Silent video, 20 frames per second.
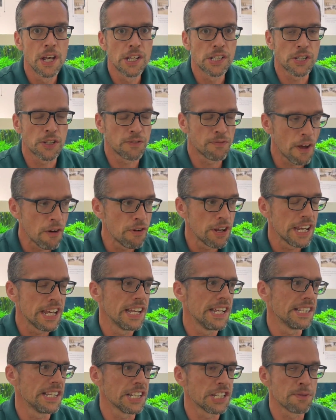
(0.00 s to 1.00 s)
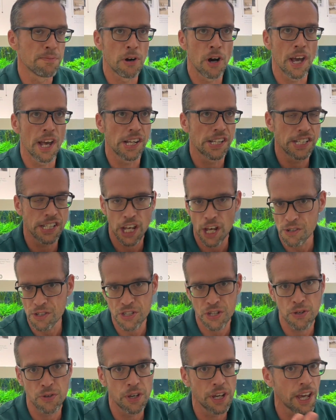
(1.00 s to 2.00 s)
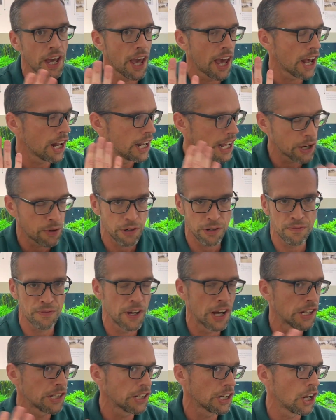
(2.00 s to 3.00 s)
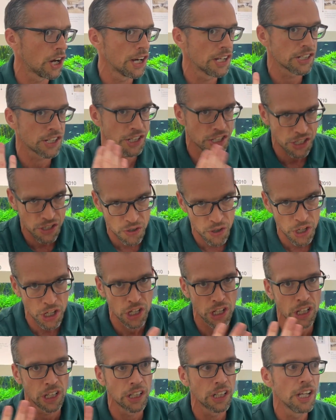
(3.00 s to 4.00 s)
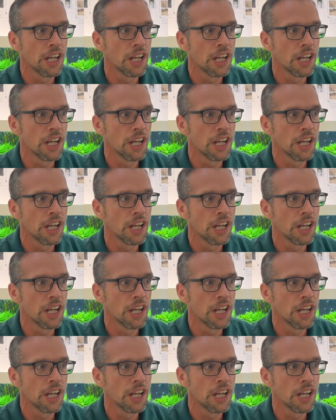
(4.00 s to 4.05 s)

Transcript: So it's very easy to buy a CO2 kit, liquid fertilizer, soil,